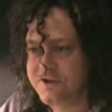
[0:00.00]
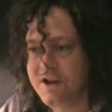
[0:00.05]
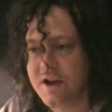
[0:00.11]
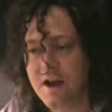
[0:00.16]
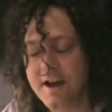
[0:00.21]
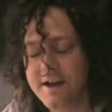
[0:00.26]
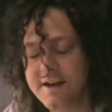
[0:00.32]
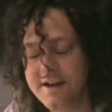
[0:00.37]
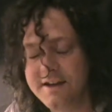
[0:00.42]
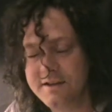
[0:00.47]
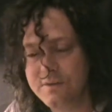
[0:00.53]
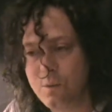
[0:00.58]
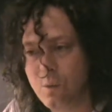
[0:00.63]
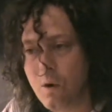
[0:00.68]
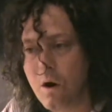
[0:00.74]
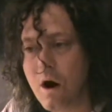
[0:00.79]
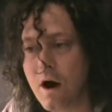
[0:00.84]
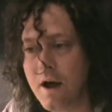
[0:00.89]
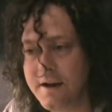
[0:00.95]
Chinese
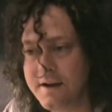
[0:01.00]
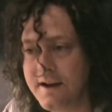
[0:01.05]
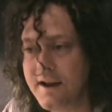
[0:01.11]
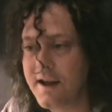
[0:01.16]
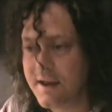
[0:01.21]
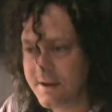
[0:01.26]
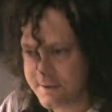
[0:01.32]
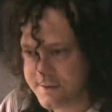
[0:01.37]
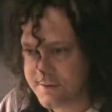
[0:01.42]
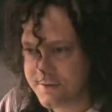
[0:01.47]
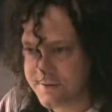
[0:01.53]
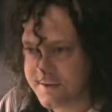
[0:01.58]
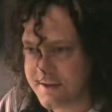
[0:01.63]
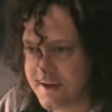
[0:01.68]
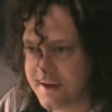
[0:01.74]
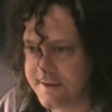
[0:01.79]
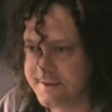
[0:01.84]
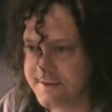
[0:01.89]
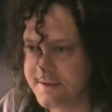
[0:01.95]
Wand
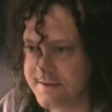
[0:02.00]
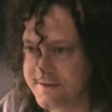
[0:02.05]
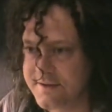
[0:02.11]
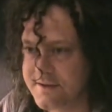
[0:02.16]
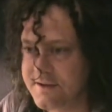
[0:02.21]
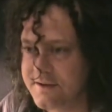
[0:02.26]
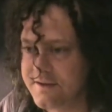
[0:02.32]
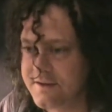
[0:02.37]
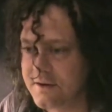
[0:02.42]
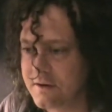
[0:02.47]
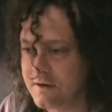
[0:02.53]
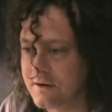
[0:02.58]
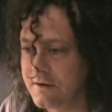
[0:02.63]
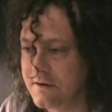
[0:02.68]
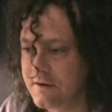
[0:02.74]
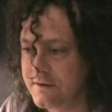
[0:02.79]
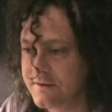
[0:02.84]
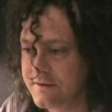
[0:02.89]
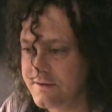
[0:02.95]
Exercises. These
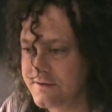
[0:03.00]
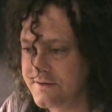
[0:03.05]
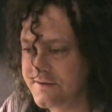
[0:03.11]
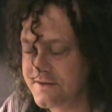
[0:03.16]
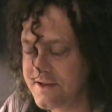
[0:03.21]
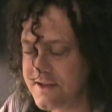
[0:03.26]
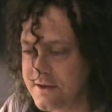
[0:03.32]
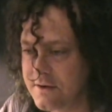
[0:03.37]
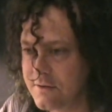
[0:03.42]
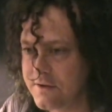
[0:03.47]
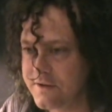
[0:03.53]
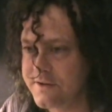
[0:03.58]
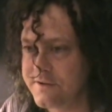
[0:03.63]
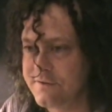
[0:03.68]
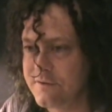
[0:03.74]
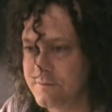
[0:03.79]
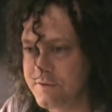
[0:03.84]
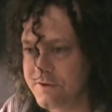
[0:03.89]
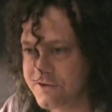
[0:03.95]
are secrets
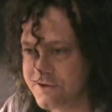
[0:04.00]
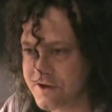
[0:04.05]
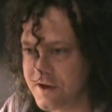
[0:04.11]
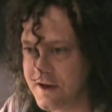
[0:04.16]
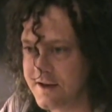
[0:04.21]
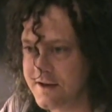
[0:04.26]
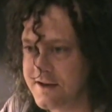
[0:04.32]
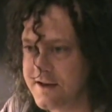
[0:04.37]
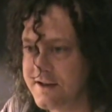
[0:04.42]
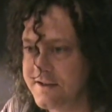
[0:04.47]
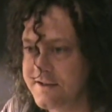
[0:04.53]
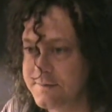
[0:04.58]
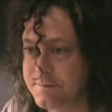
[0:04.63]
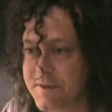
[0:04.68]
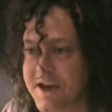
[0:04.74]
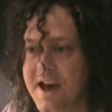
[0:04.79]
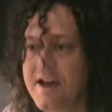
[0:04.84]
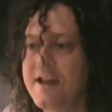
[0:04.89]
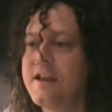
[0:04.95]
from the Chinese
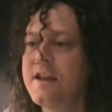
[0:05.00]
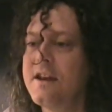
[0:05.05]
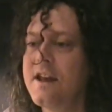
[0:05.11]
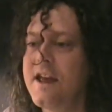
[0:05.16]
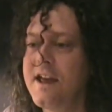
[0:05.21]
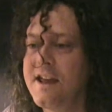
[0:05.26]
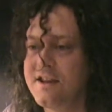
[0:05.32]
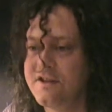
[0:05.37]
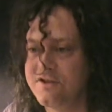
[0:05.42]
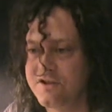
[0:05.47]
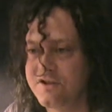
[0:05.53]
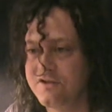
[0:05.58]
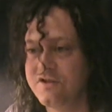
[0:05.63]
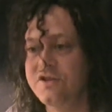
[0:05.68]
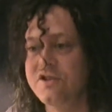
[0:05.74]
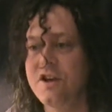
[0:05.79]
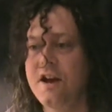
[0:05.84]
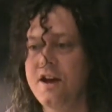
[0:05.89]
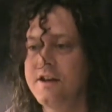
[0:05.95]
back in
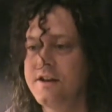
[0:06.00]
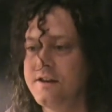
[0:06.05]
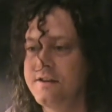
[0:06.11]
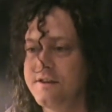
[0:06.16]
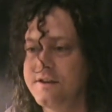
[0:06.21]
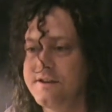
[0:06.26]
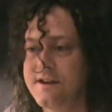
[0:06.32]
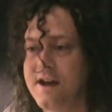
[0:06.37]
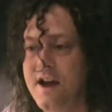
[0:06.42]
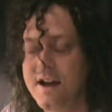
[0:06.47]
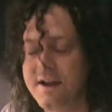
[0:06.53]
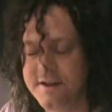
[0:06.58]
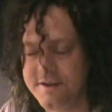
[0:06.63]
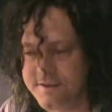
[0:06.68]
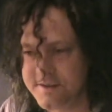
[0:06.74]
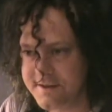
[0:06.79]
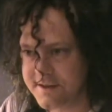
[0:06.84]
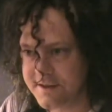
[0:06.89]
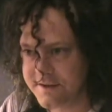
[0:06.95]
ancient China, the
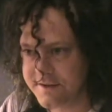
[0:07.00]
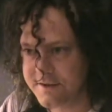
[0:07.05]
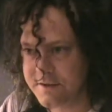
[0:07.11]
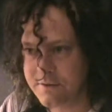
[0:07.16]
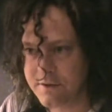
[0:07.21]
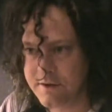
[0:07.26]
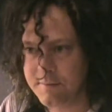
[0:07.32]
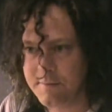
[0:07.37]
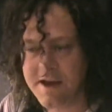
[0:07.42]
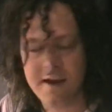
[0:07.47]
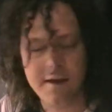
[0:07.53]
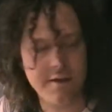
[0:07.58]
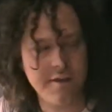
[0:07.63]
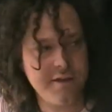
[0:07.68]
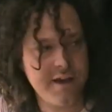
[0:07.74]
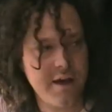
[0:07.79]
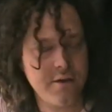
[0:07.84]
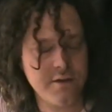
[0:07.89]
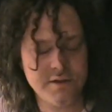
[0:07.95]
dynasties going back
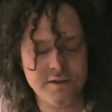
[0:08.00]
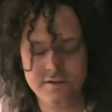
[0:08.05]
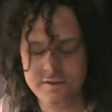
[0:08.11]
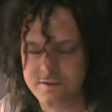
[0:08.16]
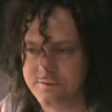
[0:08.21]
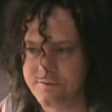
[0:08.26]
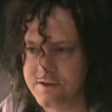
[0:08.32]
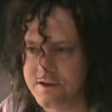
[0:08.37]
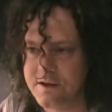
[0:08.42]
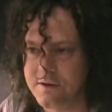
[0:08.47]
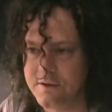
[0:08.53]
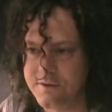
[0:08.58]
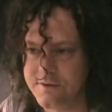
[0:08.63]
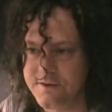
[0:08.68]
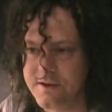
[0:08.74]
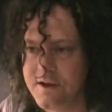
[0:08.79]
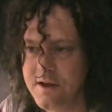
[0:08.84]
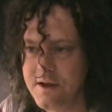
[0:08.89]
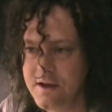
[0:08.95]
thousands of
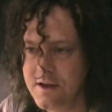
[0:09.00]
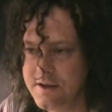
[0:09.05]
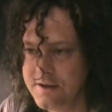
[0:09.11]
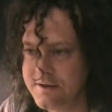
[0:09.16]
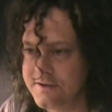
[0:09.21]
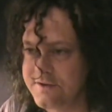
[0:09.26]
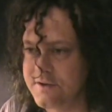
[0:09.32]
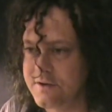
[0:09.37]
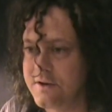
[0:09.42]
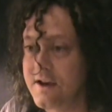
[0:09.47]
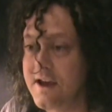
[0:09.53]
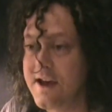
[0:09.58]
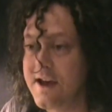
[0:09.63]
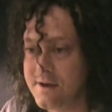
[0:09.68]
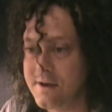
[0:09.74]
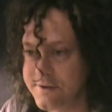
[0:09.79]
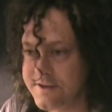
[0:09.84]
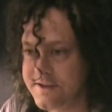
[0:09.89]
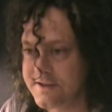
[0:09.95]
years. These are
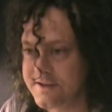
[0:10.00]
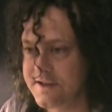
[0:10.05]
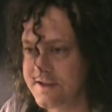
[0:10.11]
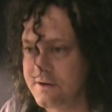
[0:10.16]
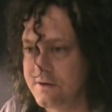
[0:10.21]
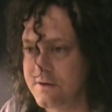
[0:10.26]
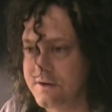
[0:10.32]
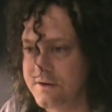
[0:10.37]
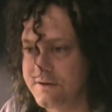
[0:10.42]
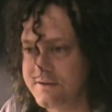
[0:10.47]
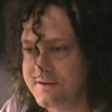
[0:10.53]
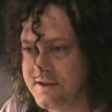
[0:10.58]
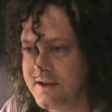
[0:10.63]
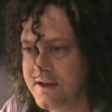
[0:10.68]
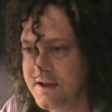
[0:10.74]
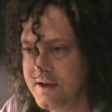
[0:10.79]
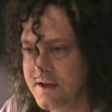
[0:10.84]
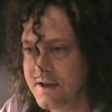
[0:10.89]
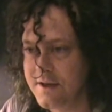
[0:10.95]
health secrets
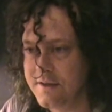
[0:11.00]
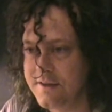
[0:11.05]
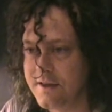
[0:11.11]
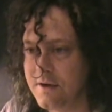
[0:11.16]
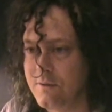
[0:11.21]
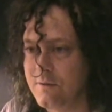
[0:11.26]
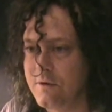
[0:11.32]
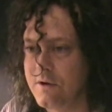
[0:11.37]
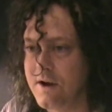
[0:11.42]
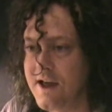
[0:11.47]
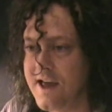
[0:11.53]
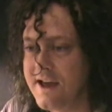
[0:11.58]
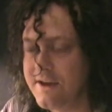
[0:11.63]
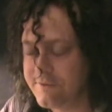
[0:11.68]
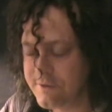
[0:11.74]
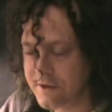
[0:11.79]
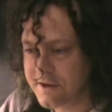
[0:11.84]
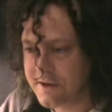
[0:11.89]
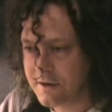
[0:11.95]
that were
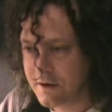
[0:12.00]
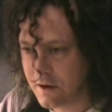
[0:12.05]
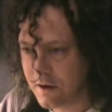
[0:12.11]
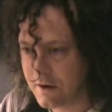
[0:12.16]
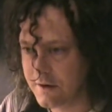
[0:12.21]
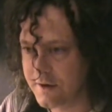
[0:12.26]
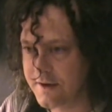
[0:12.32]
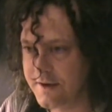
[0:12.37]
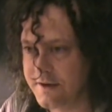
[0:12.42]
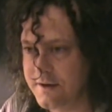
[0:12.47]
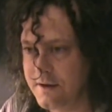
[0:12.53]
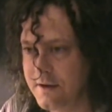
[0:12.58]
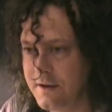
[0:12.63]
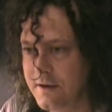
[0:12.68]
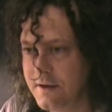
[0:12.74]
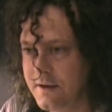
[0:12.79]
heavily guarded,